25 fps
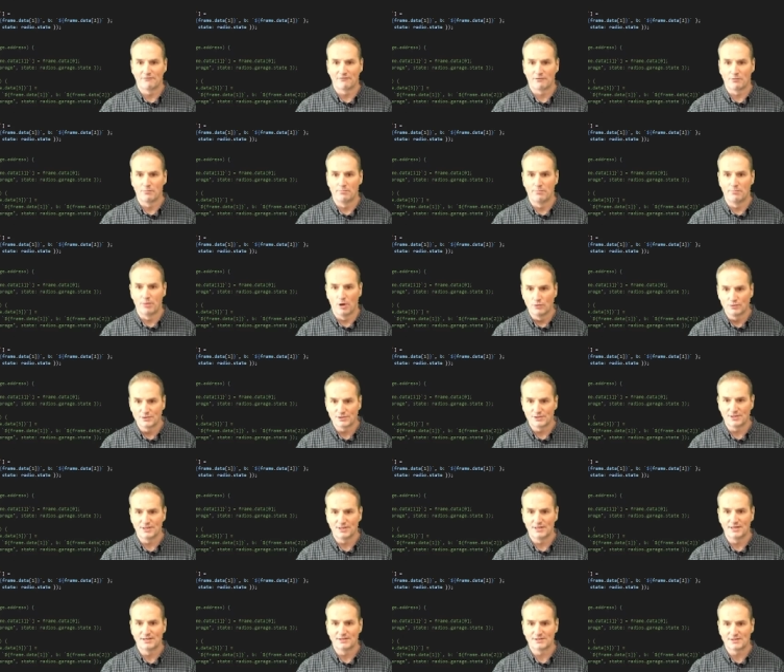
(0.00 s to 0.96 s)
verbose
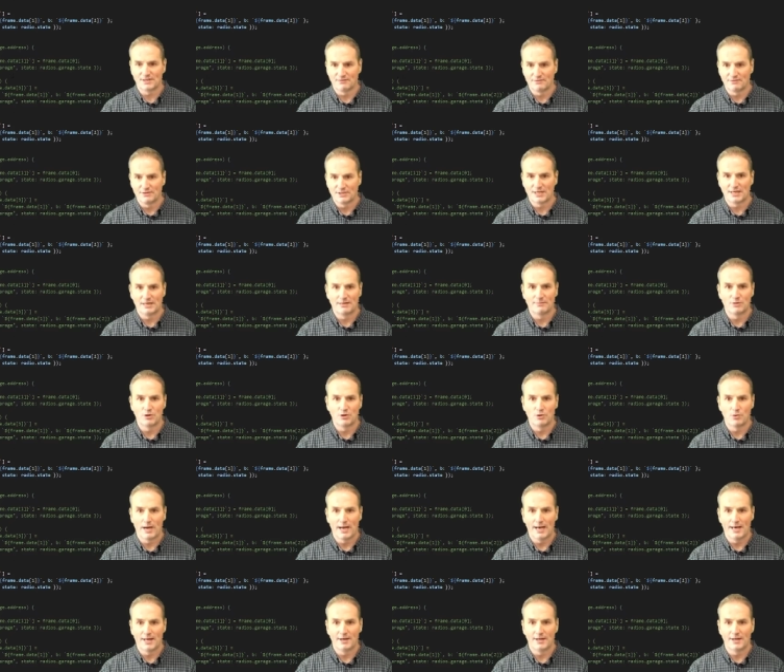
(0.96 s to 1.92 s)
it is every time
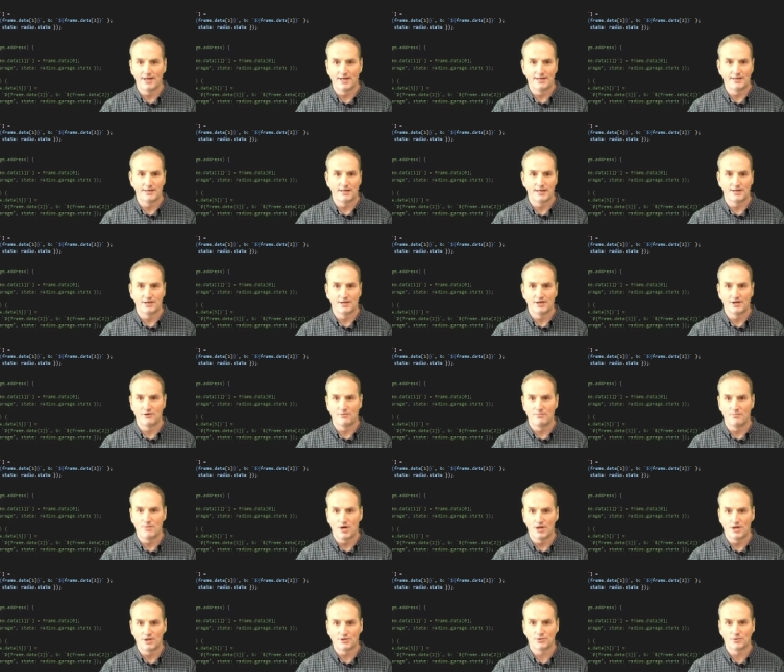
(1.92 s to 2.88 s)
you add another
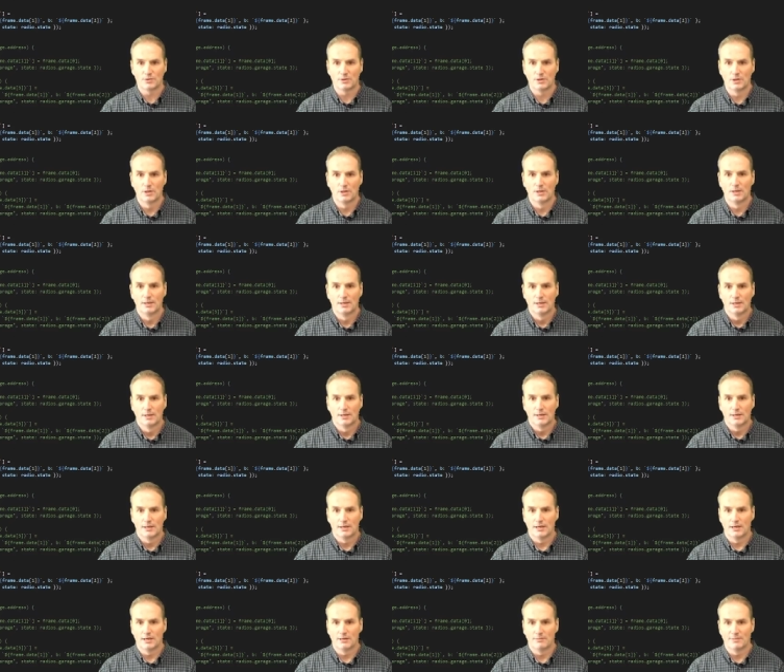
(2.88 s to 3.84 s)
module,
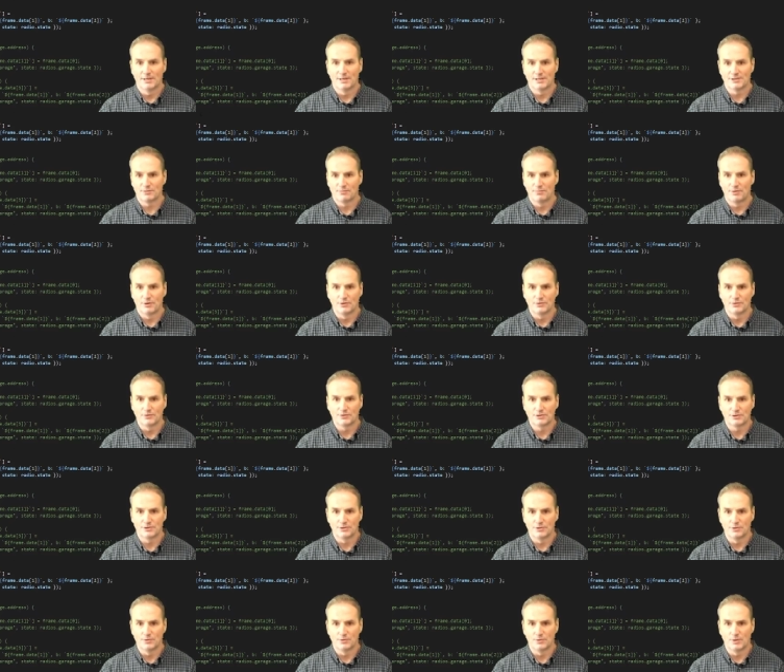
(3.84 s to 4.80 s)
as opposed
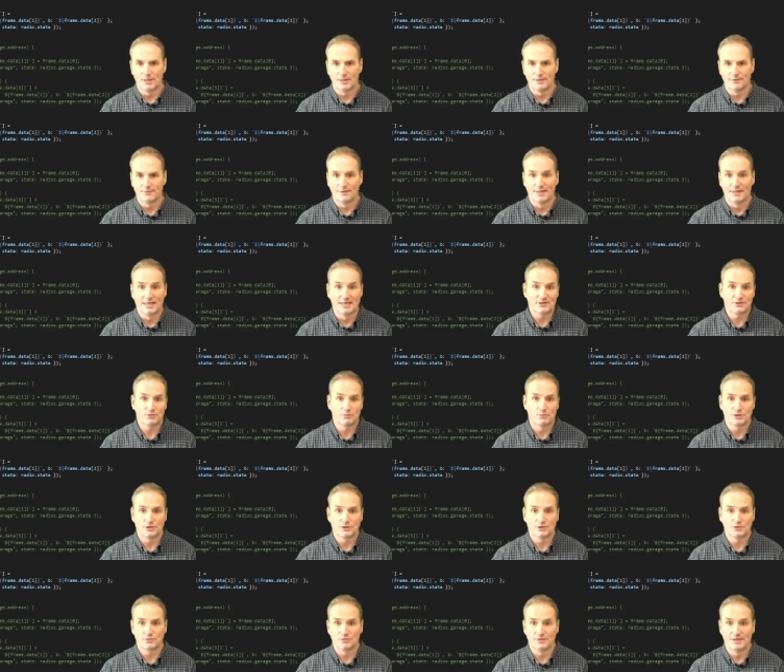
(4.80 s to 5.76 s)
to this,
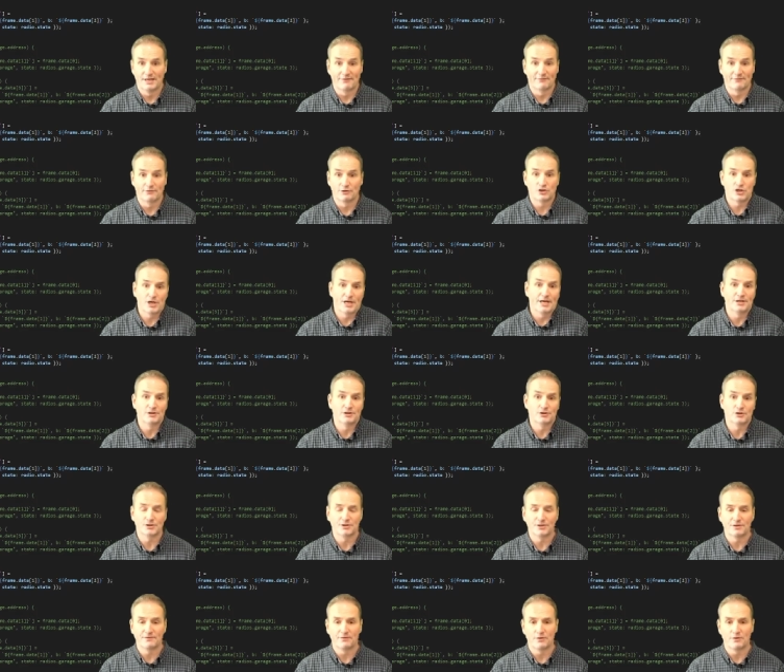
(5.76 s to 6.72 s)
which never
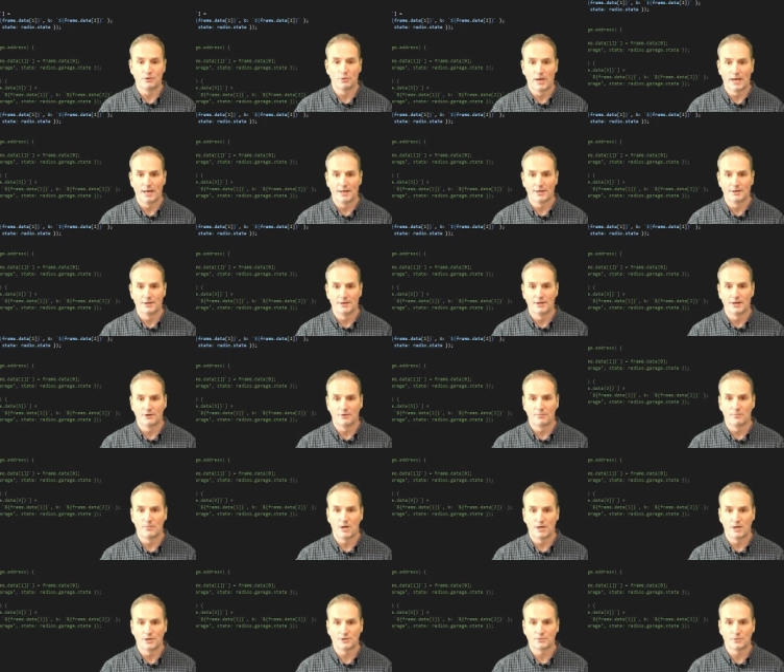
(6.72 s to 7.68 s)
changes if you add another
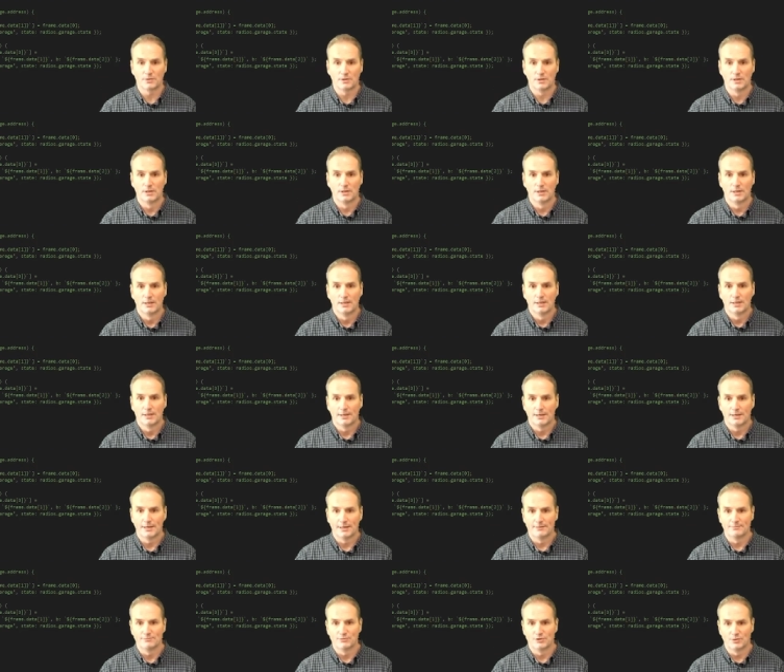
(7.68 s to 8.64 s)
module.
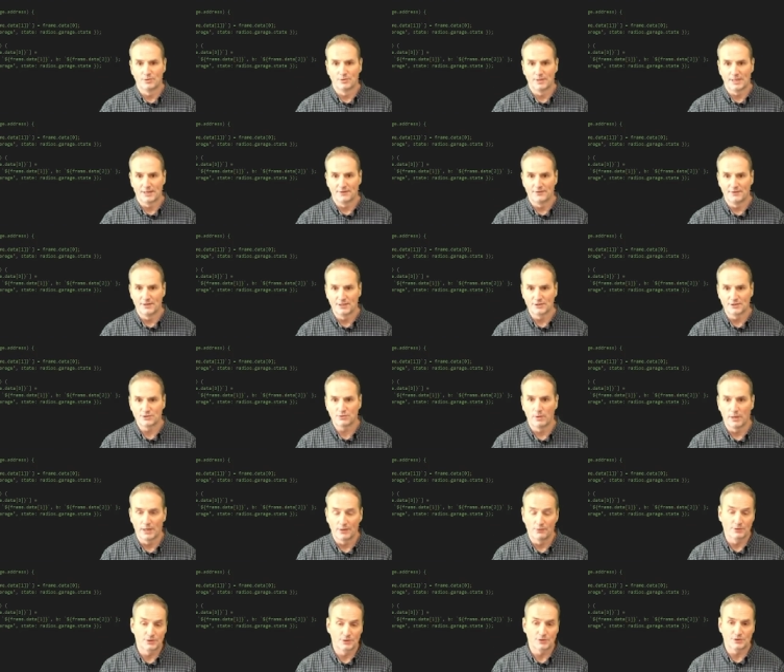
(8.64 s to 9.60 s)
Doing it this
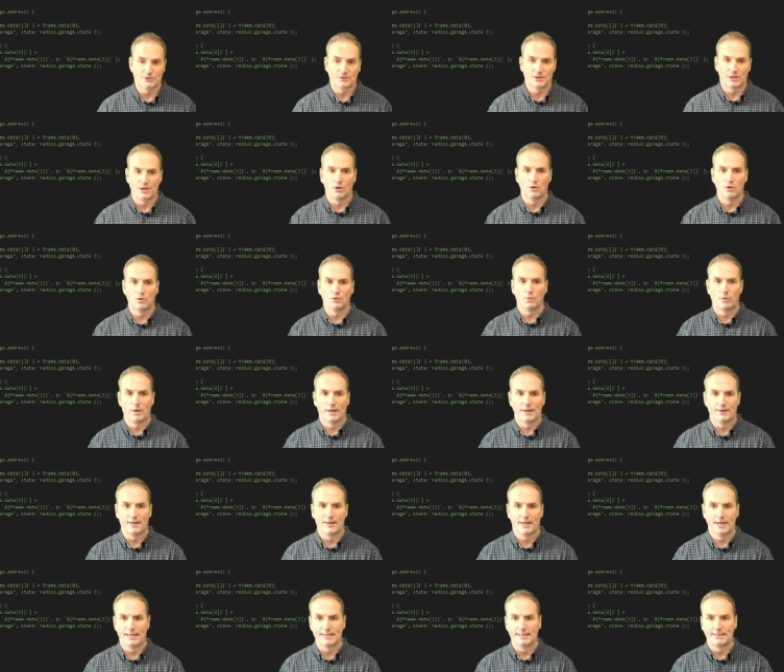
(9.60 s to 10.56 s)
way, which is the old way
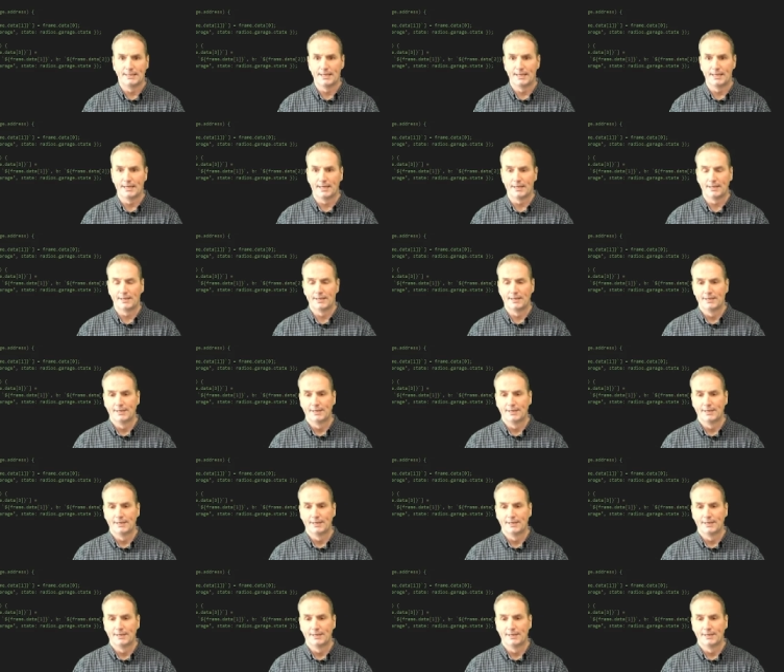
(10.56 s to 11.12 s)
that I did it,